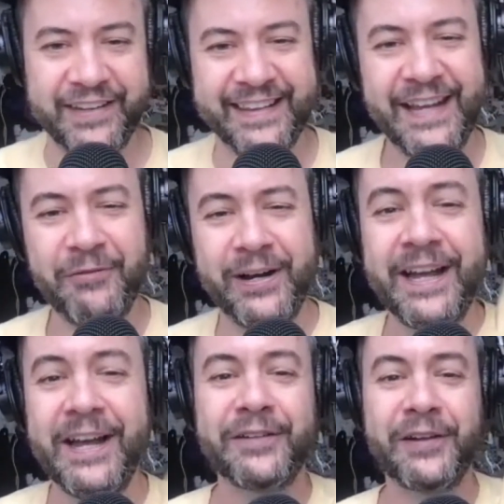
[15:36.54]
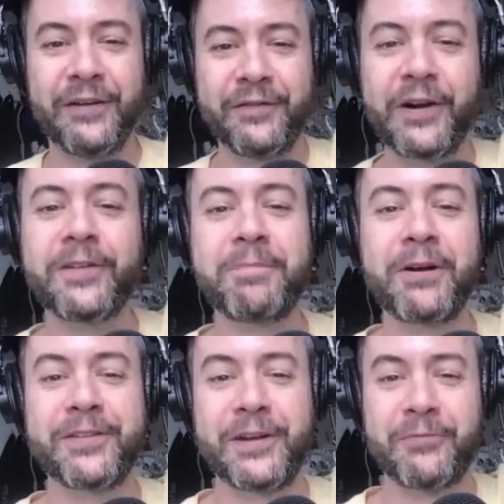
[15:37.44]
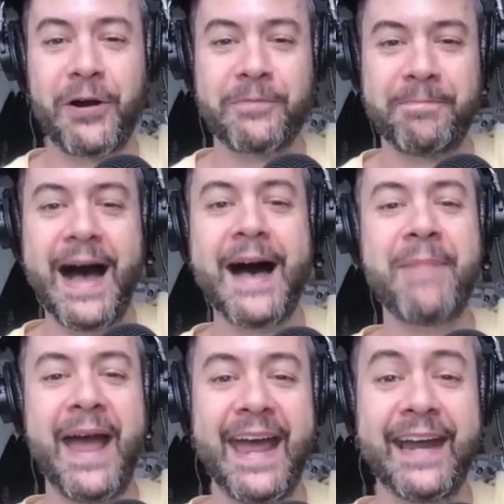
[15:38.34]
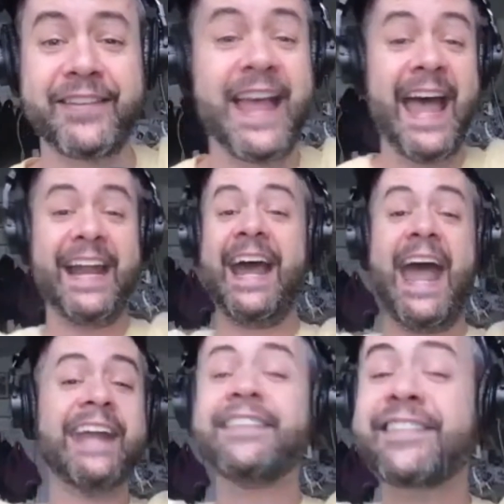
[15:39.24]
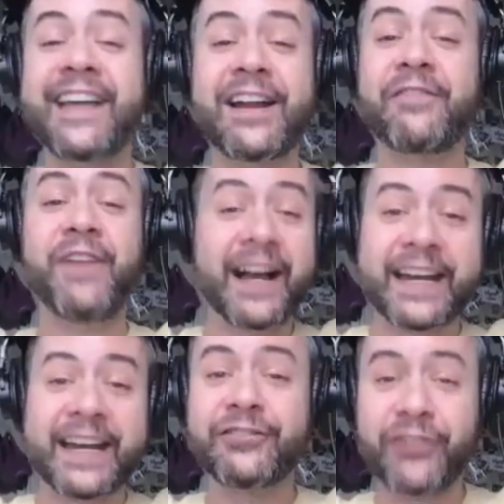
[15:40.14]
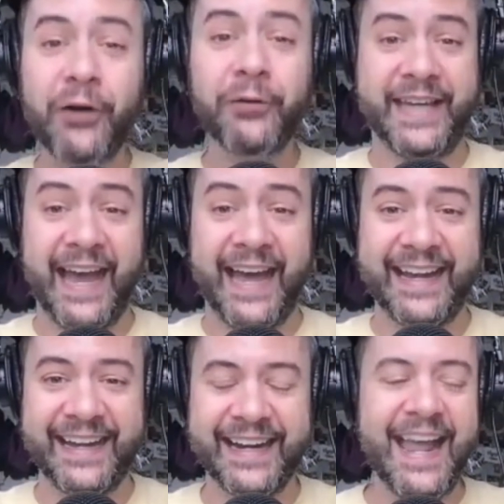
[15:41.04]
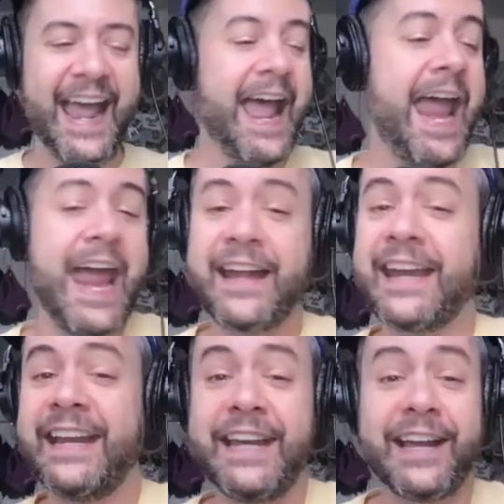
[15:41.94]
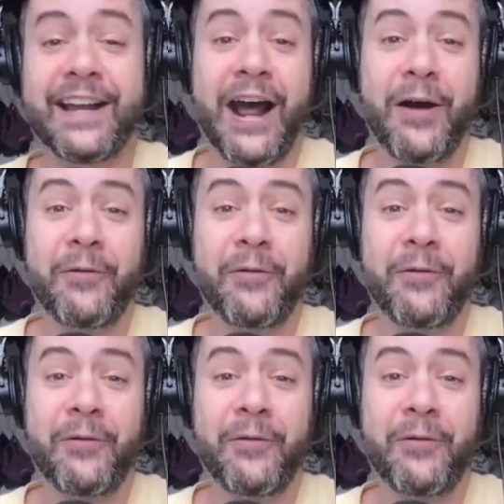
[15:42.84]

they would. So the first person wrote "Bomb Hanks," and I hadn't said a fucking joke yet, and you know